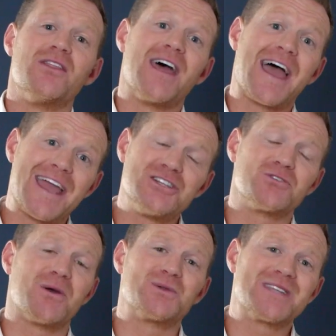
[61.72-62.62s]
the
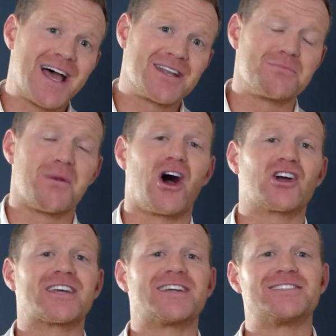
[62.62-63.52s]
HMO tenant
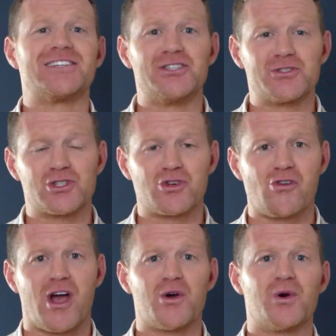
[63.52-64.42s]
market continues to
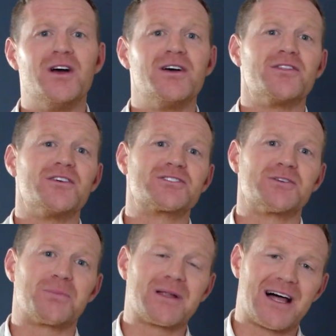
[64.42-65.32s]
grow. The
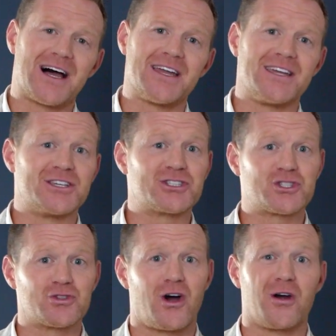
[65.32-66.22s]
supply is
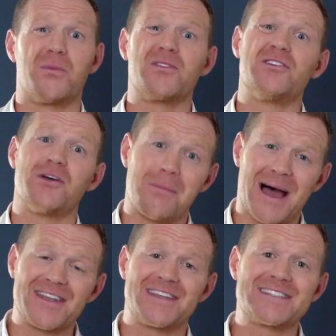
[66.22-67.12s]
strong, but the
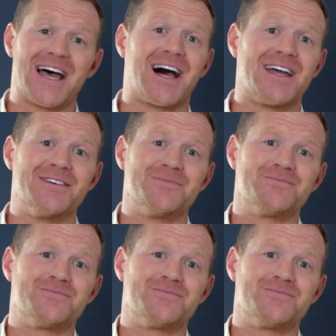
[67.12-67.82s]
demand is high.